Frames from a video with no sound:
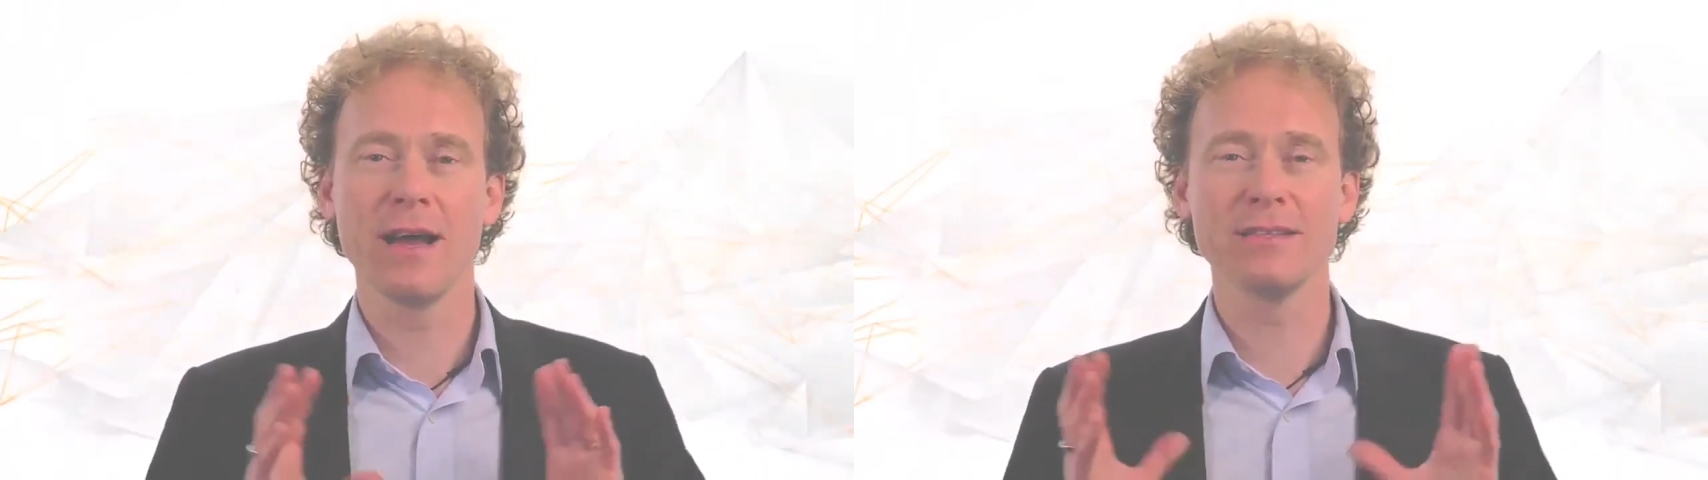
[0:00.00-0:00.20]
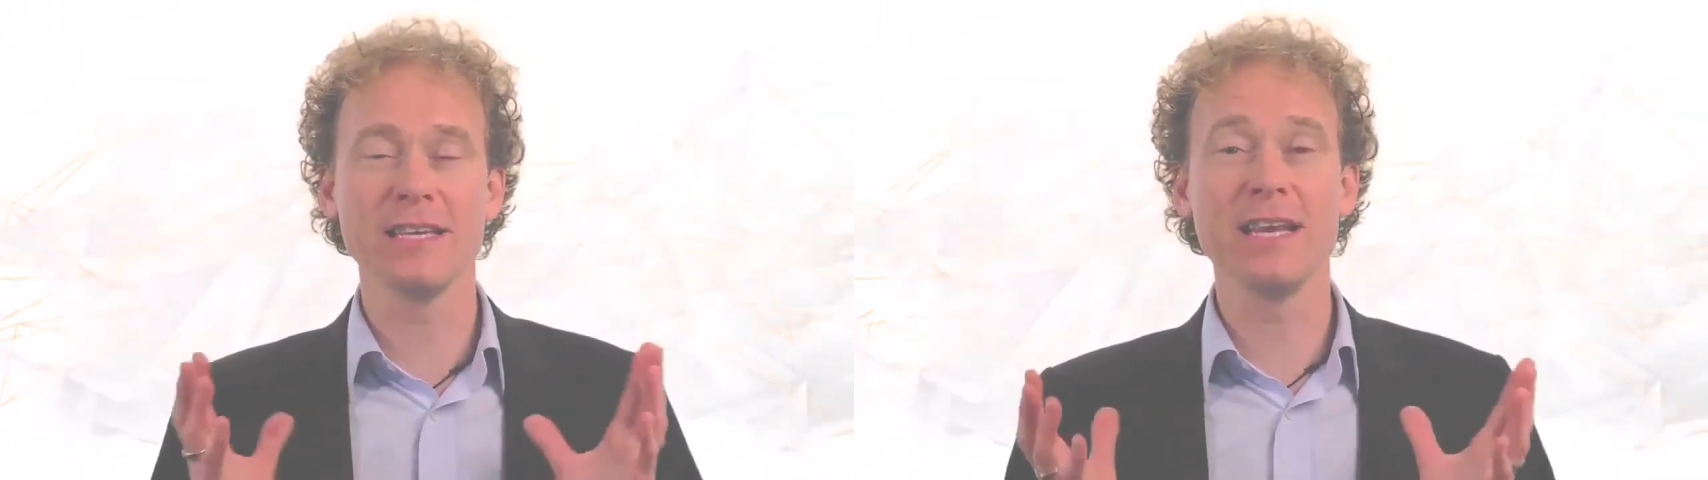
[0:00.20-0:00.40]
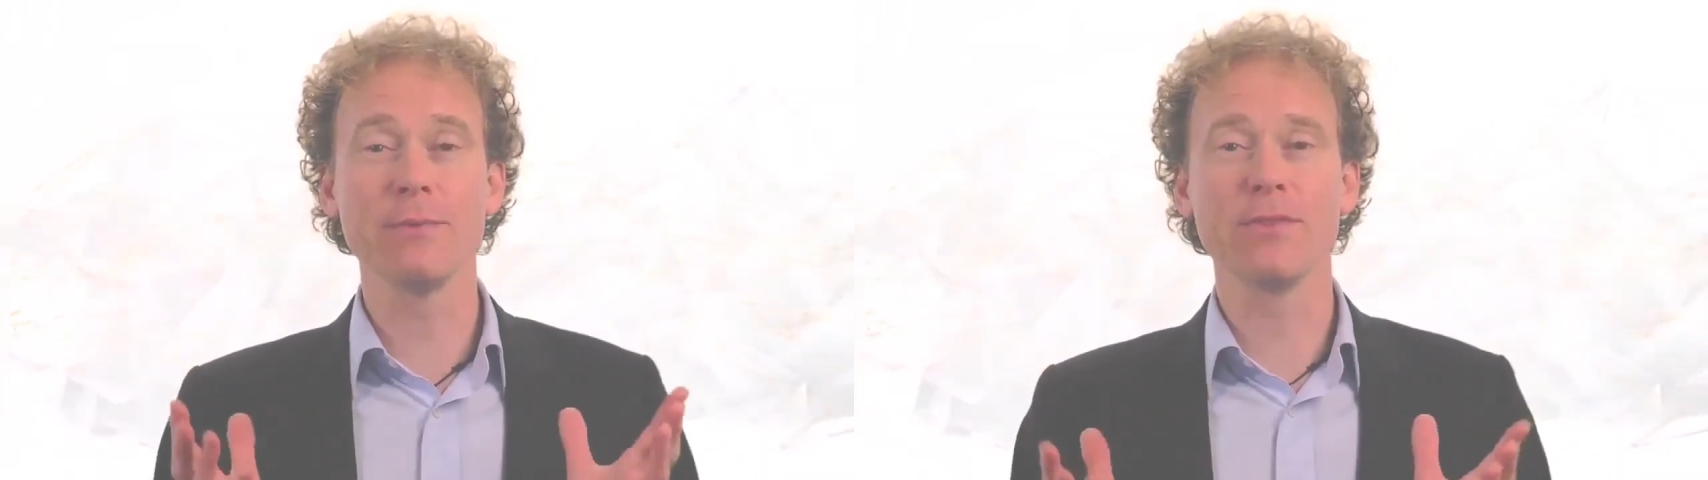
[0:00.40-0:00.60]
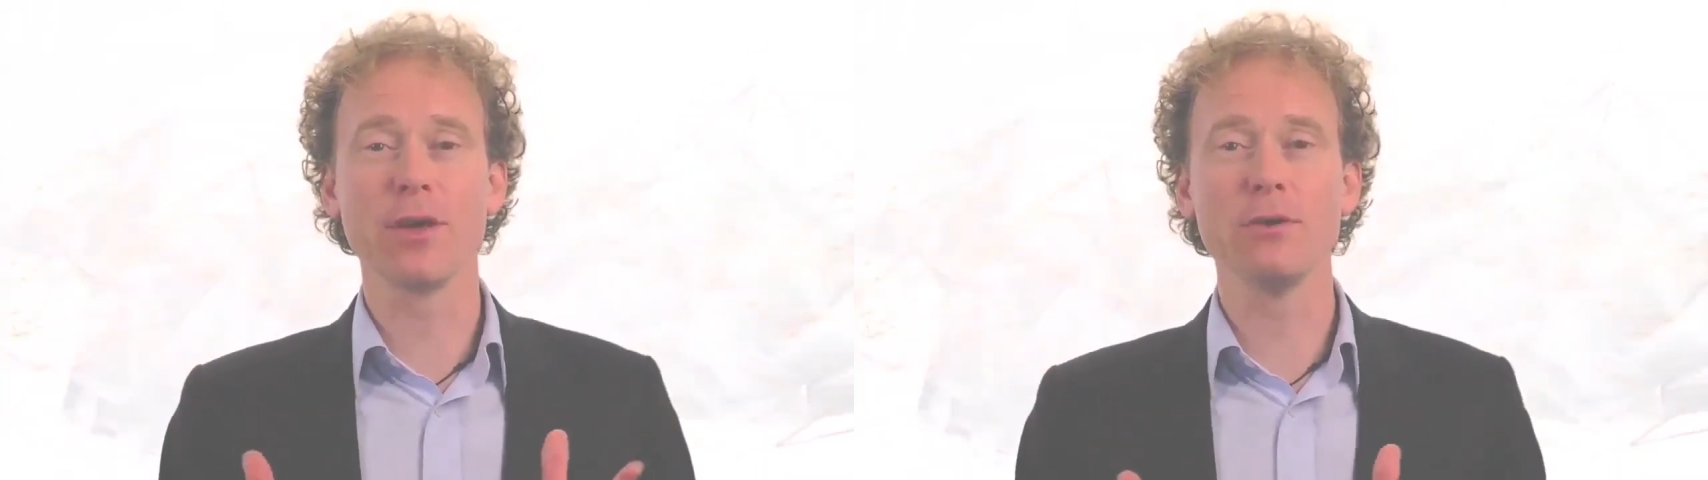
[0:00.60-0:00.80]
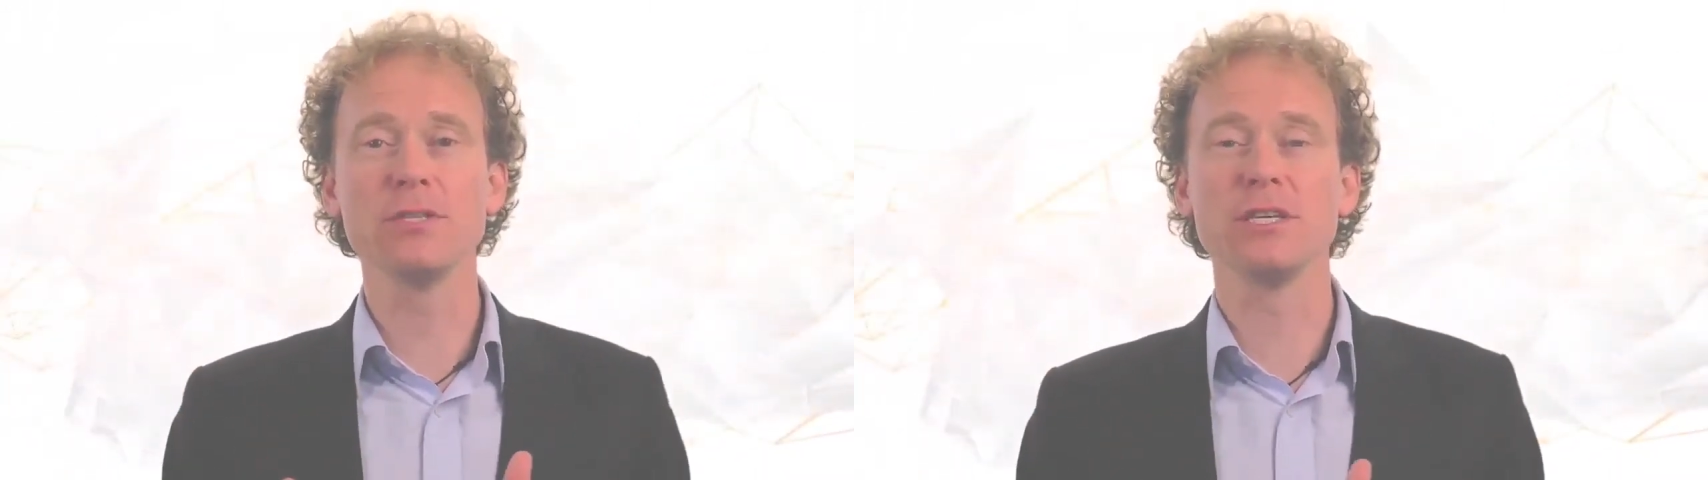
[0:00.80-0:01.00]
dealing with
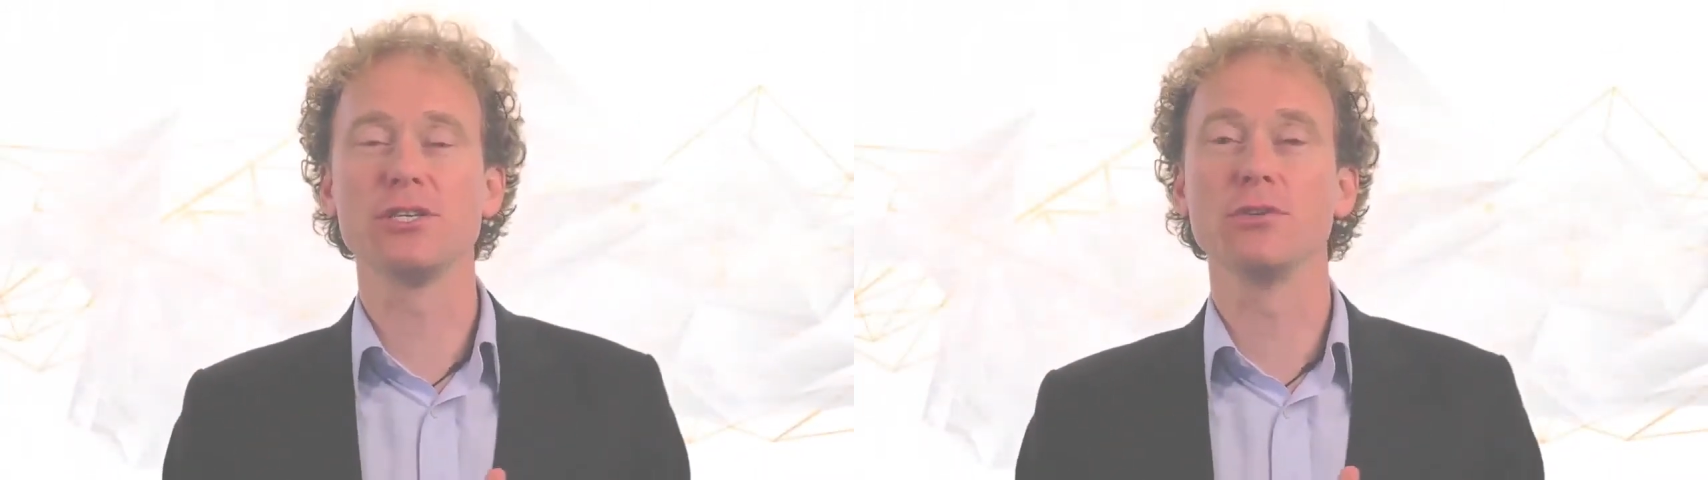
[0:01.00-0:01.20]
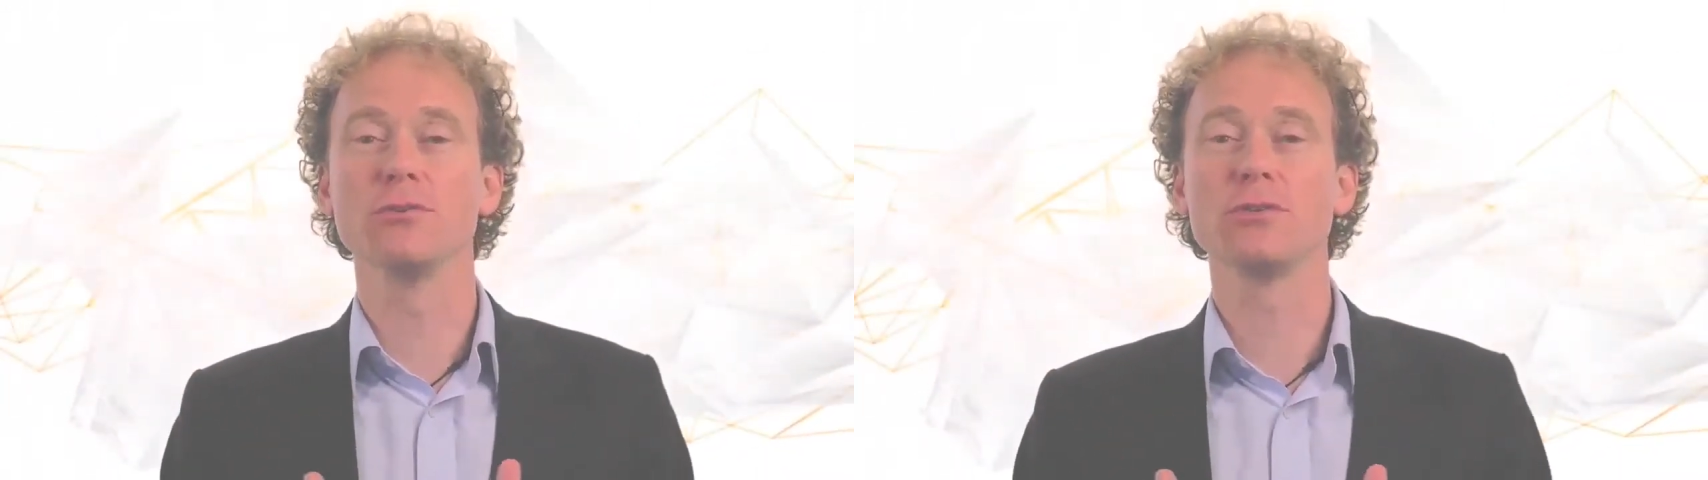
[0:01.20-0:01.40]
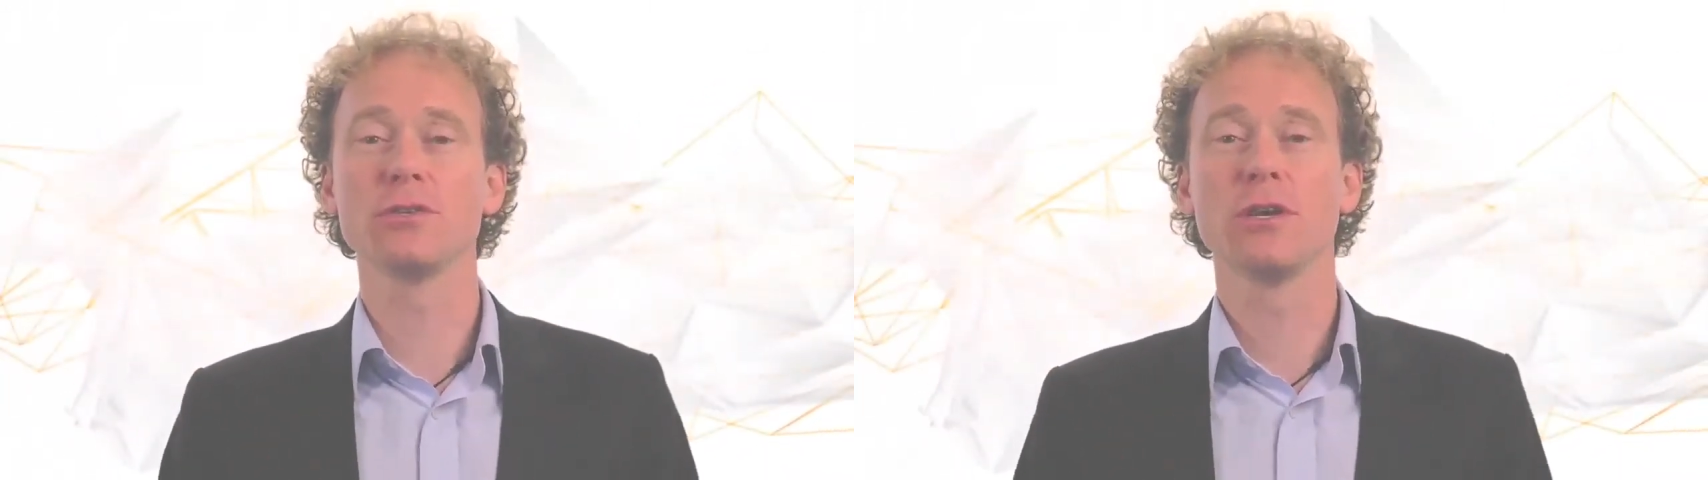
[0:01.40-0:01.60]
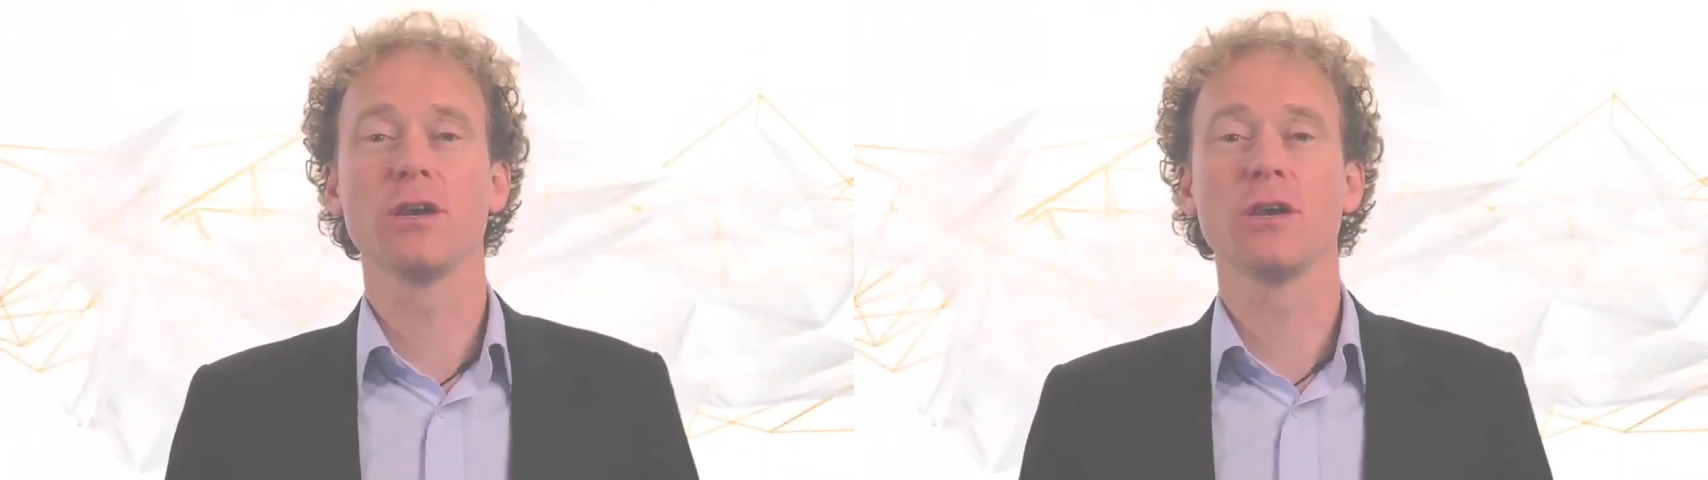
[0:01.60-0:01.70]
those issues